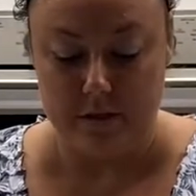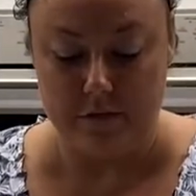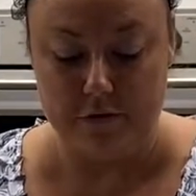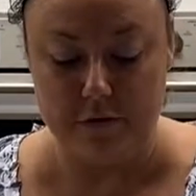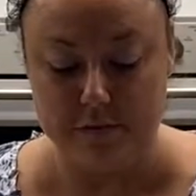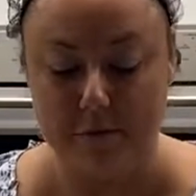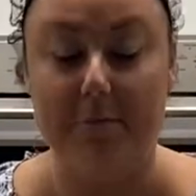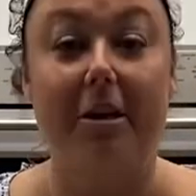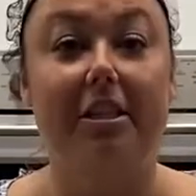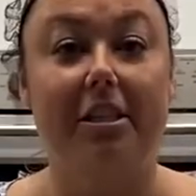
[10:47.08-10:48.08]
For frozen
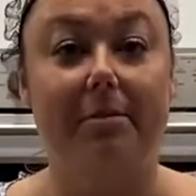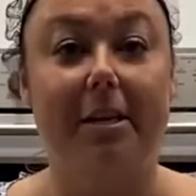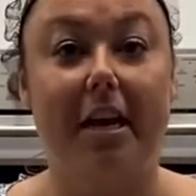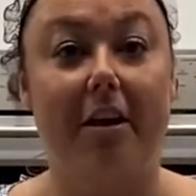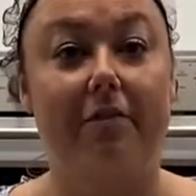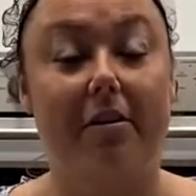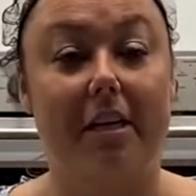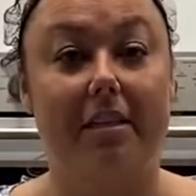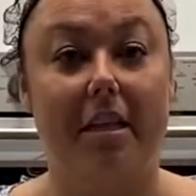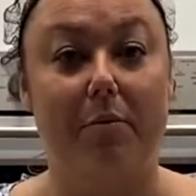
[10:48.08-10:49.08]
blueberries, just be careful
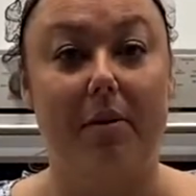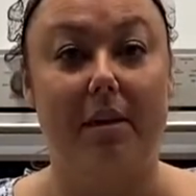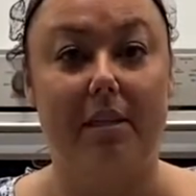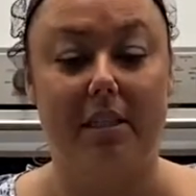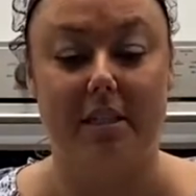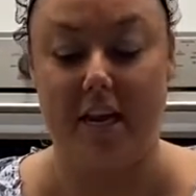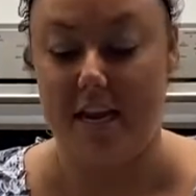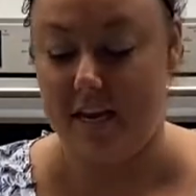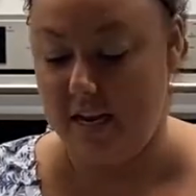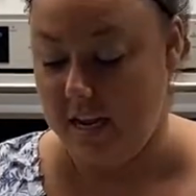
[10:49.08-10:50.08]
because they will
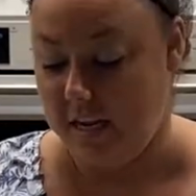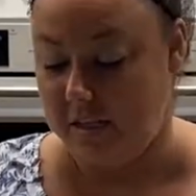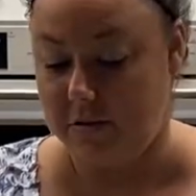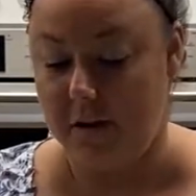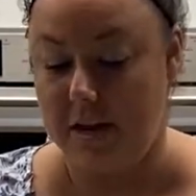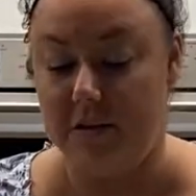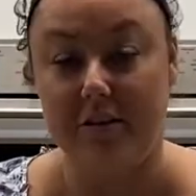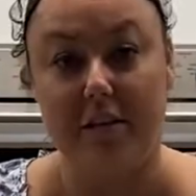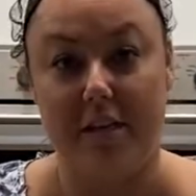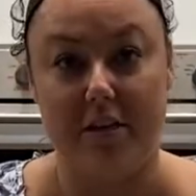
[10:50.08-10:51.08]
stain. So I
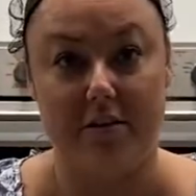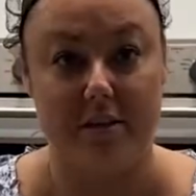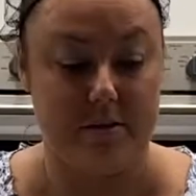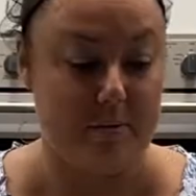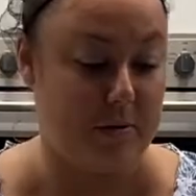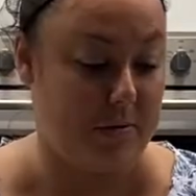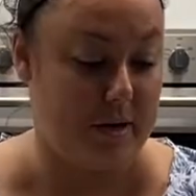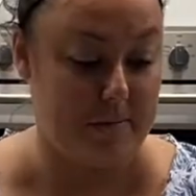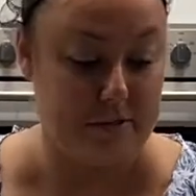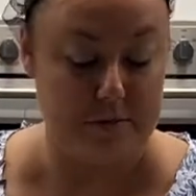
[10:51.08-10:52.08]
usually use a spoon
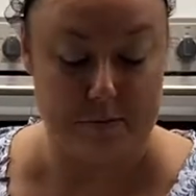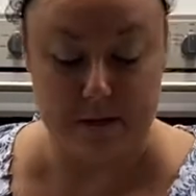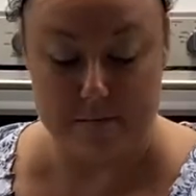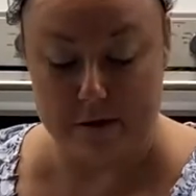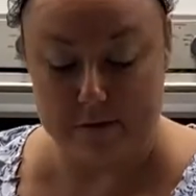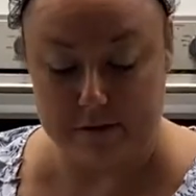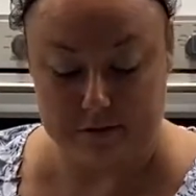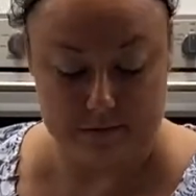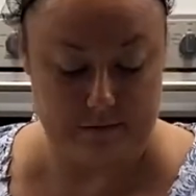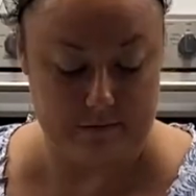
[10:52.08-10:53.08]
when I'm scooping them in.